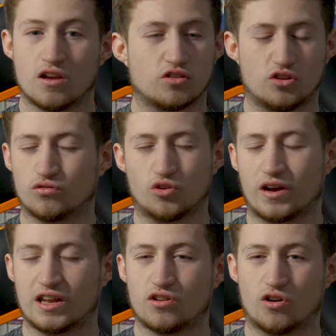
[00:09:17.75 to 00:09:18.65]
You don't do
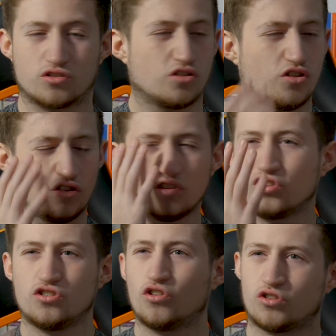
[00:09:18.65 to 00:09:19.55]
it,
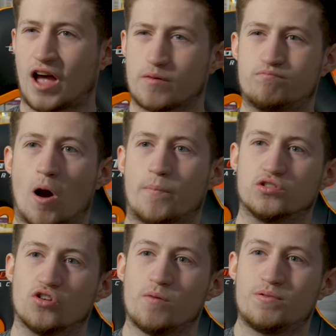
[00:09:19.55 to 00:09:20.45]
you don't have a proper
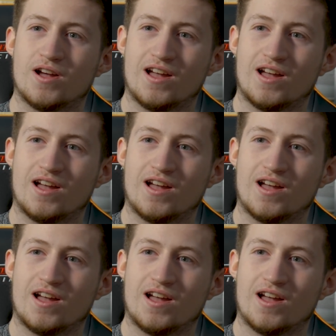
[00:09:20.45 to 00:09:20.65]
job.